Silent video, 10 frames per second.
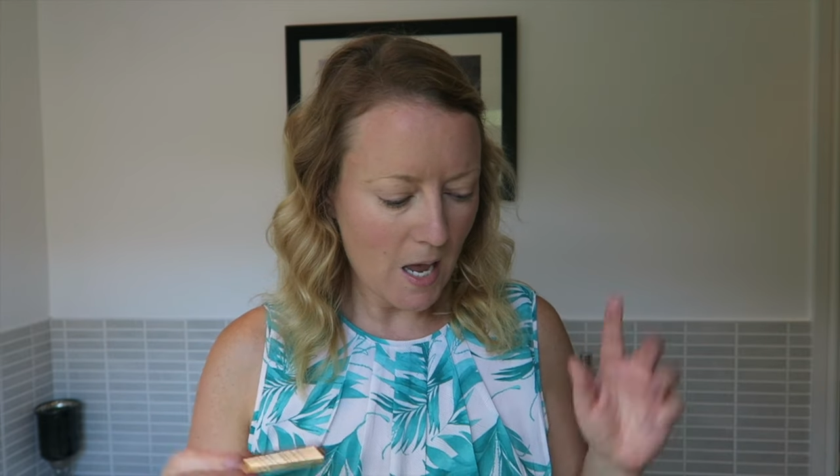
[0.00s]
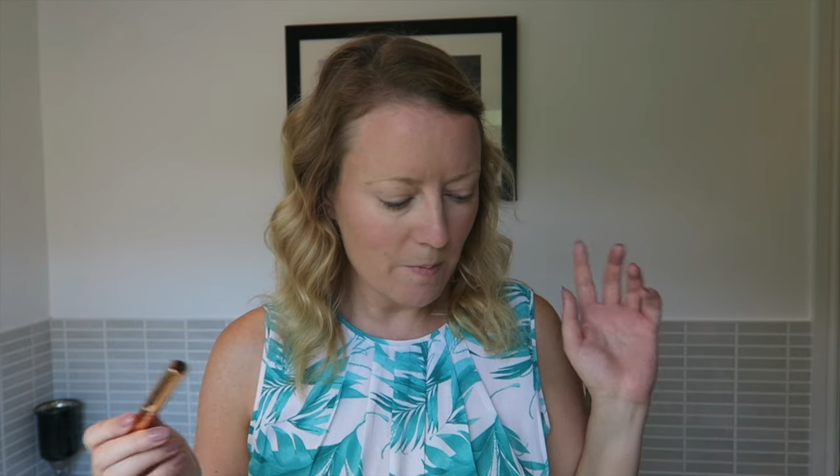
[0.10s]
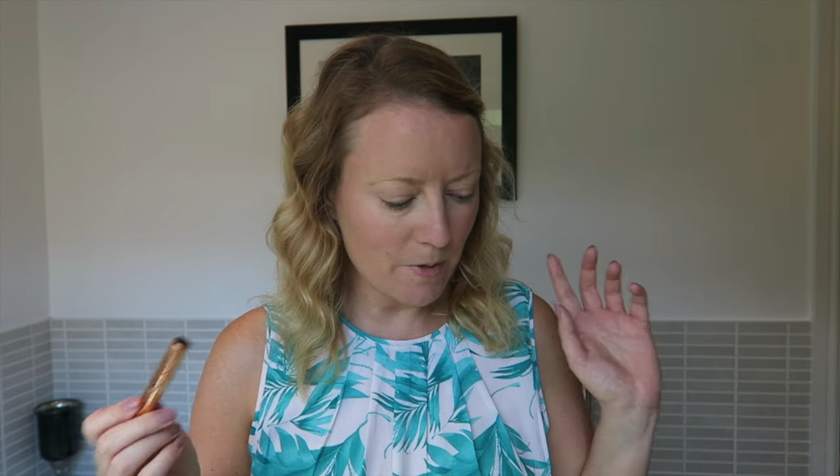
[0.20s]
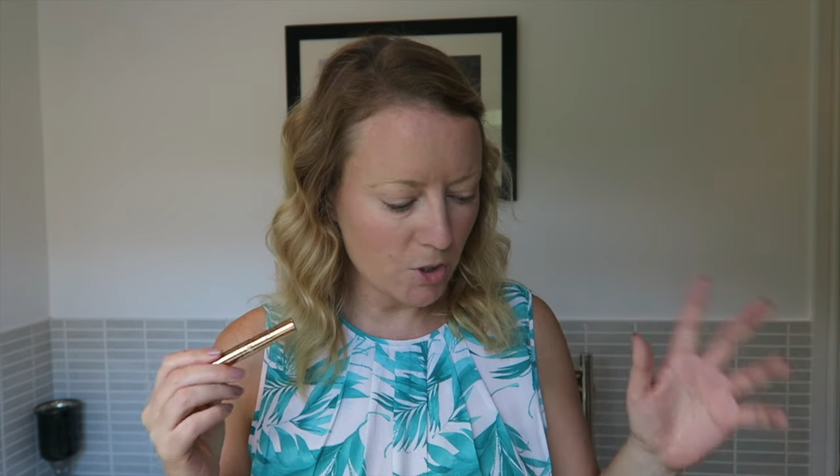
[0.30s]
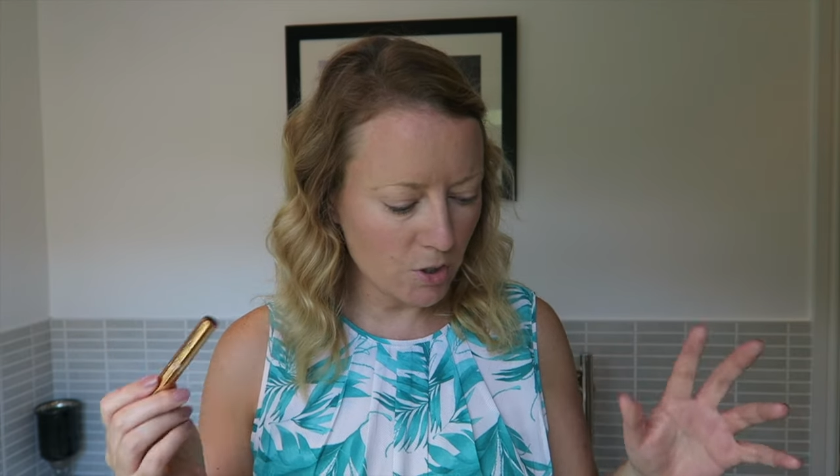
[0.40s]

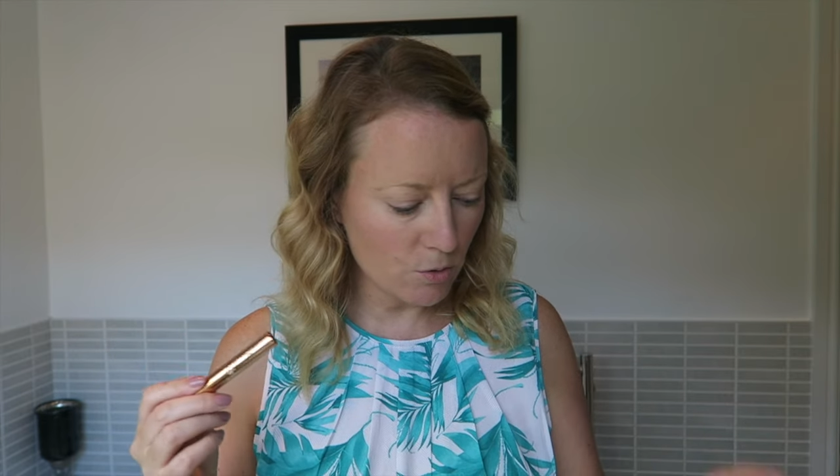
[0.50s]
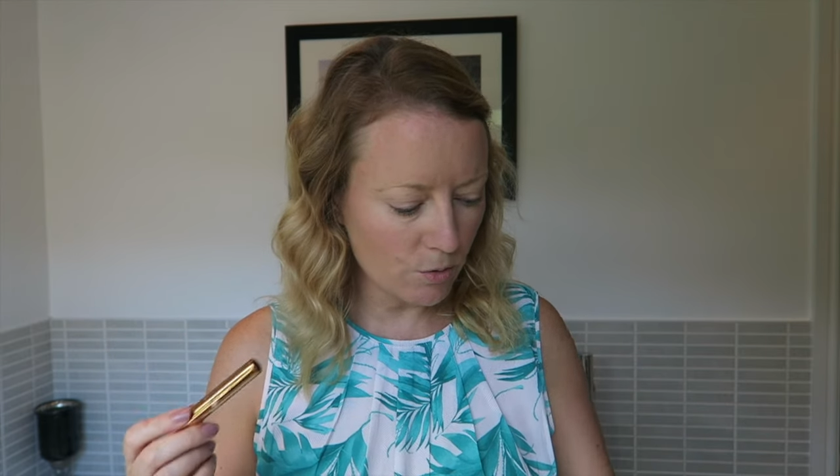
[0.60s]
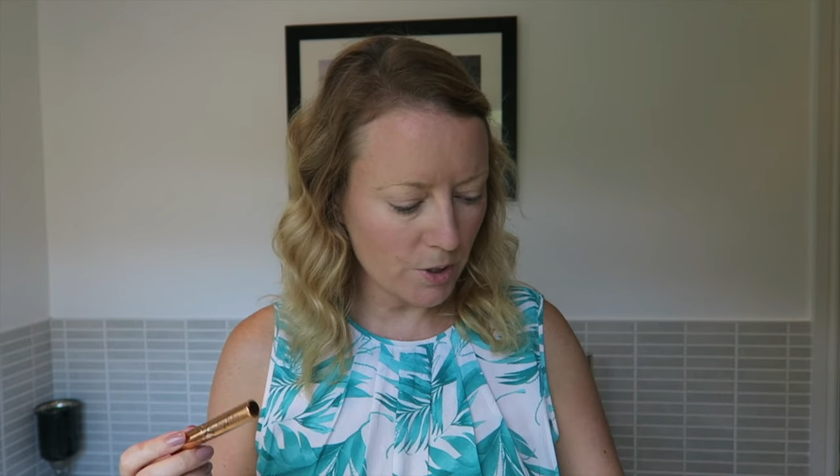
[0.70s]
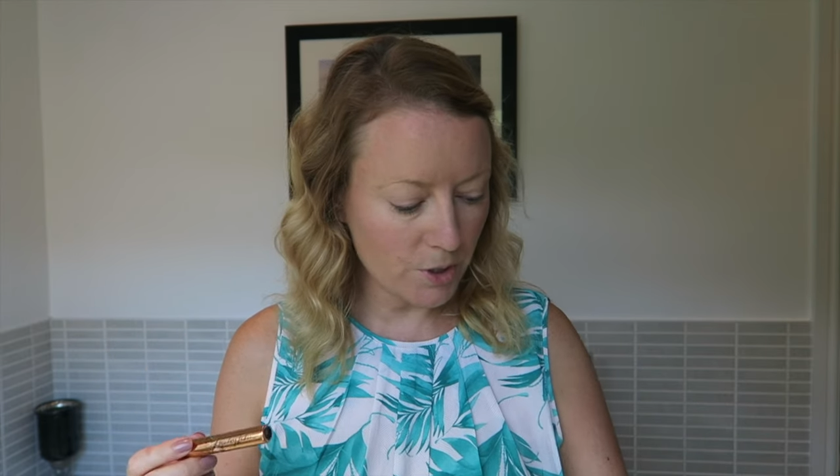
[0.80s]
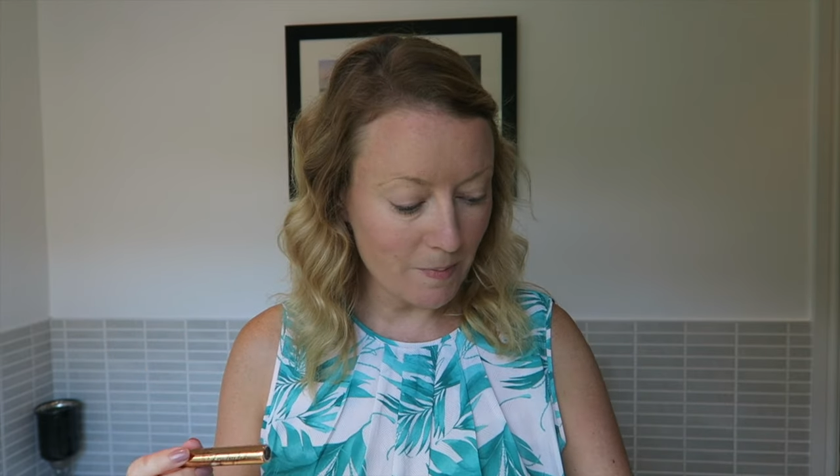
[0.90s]
um, just
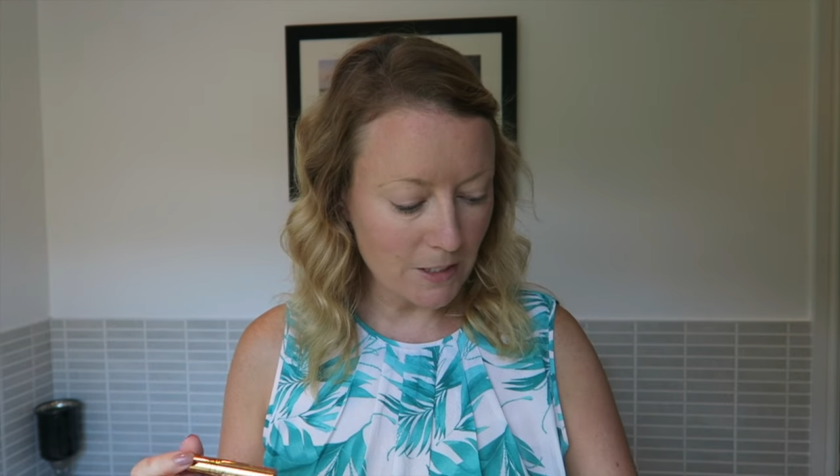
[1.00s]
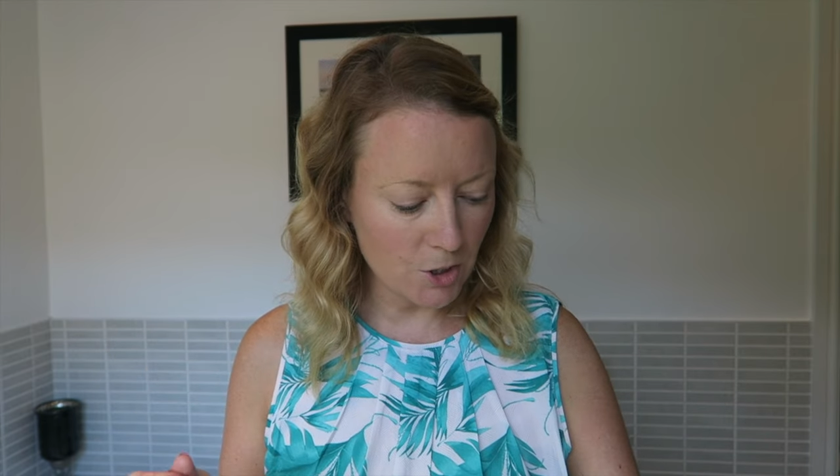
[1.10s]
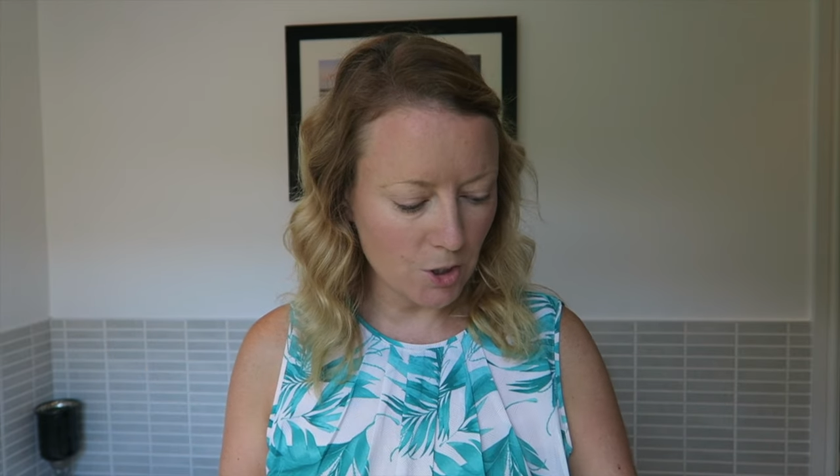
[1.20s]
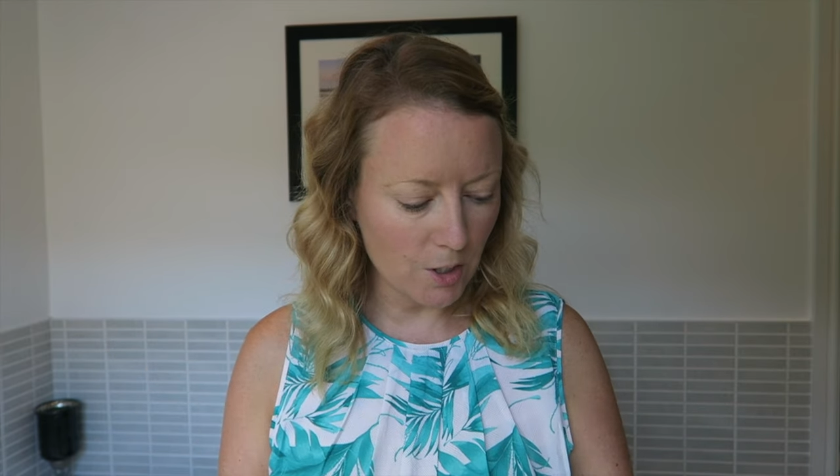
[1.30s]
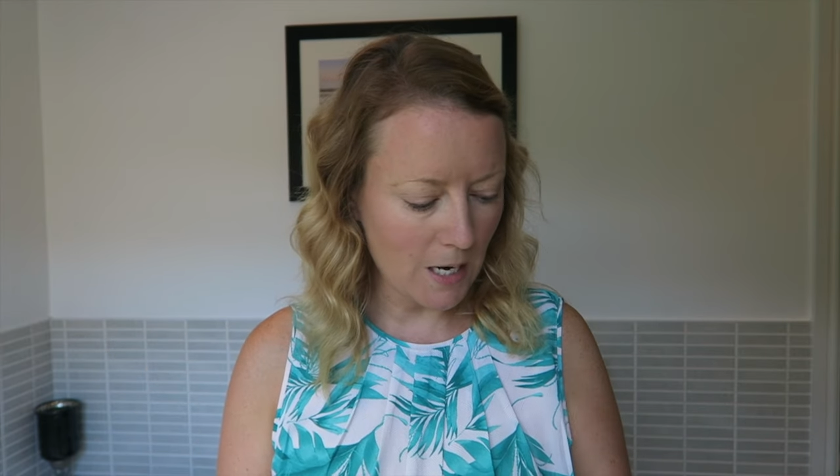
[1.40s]
also to
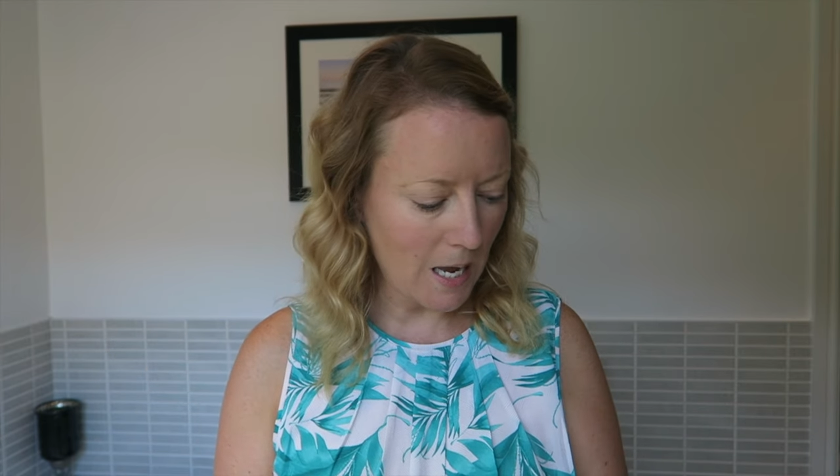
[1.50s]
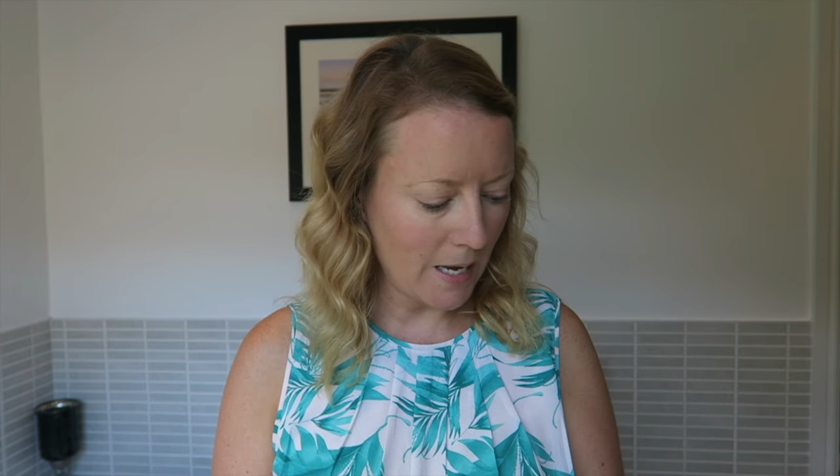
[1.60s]
mention,